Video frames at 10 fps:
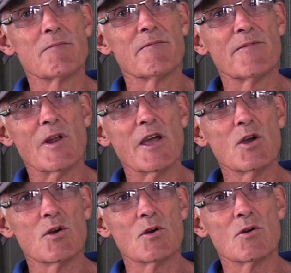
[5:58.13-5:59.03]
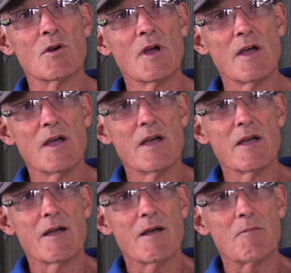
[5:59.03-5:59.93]
filly who
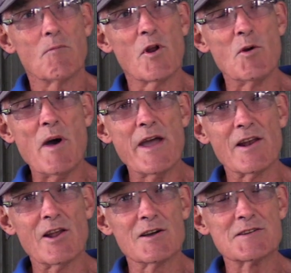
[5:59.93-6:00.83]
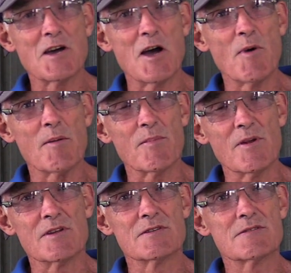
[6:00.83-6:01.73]
won a maiden last time up
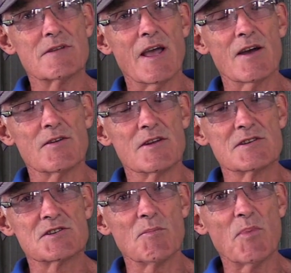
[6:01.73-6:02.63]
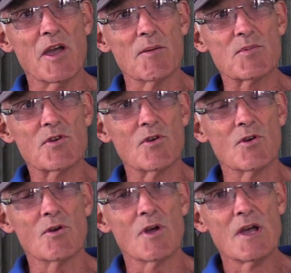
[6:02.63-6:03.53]
and is out and is jumping up to